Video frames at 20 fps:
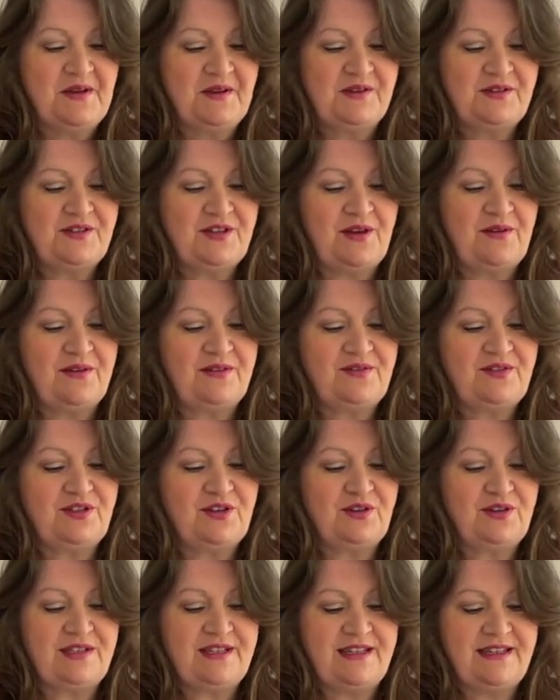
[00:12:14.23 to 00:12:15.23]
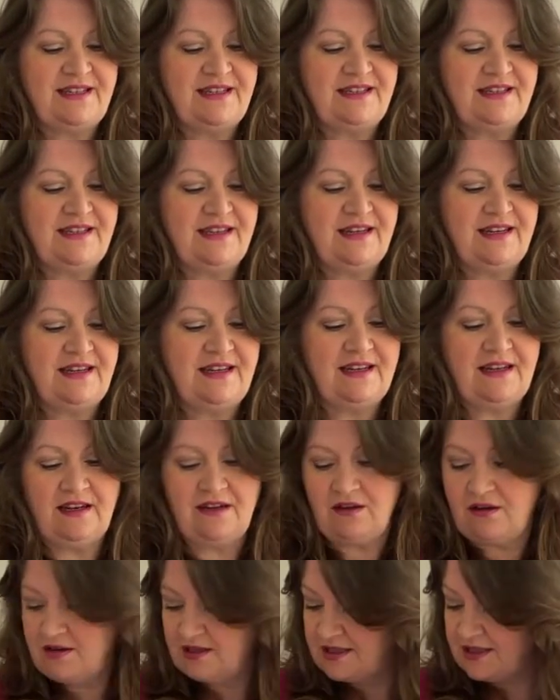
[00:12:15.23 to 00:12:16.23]
So I've started knitting a little
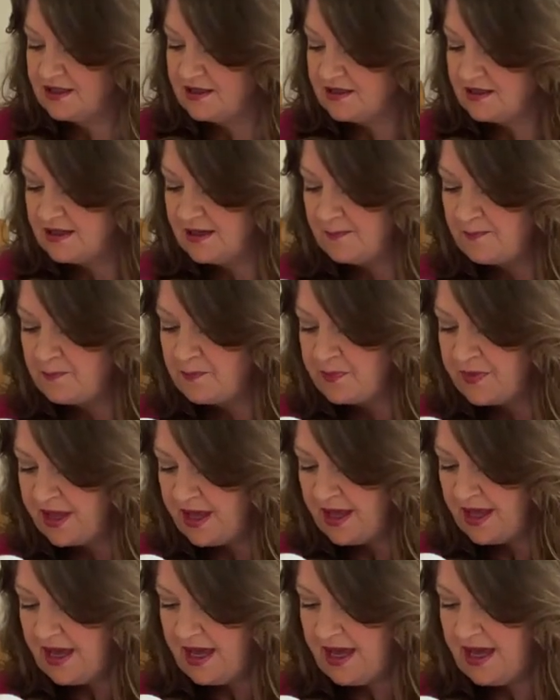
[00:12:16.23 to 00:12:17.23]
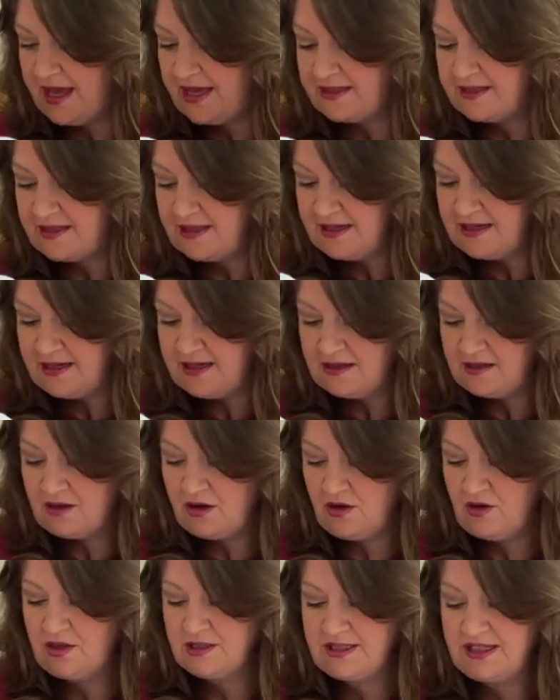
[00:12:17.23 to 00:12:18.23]
cardigan, and the little
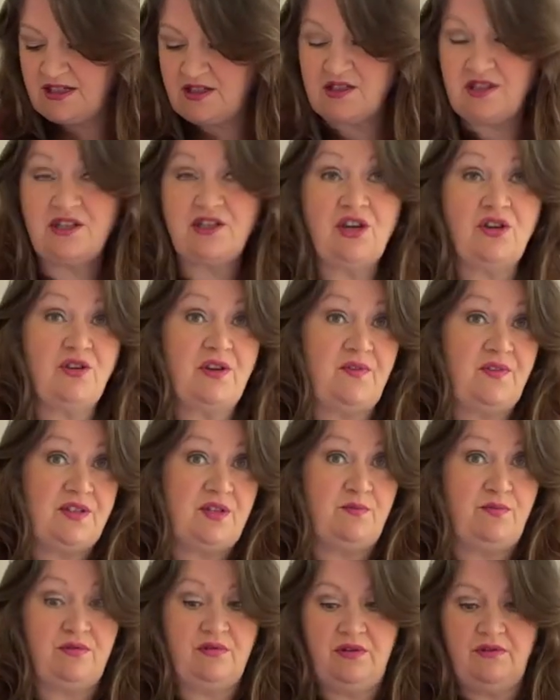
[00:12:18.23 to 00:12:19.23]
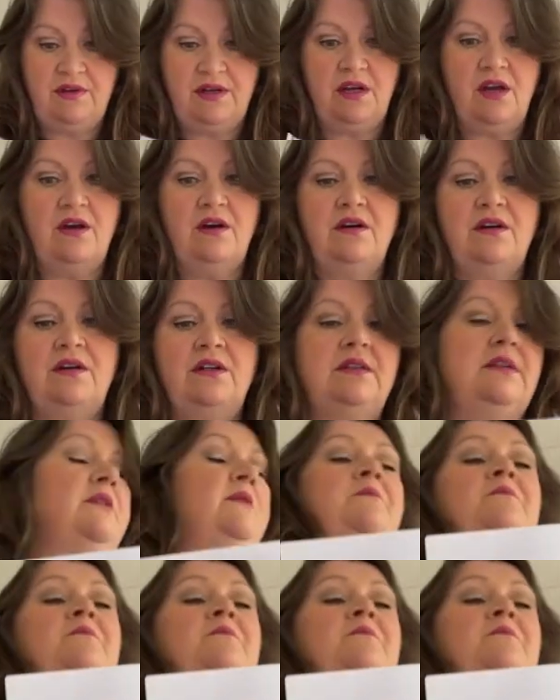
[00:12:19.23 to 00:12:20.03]
cardigan, because I don't know if it's a boy or a girl,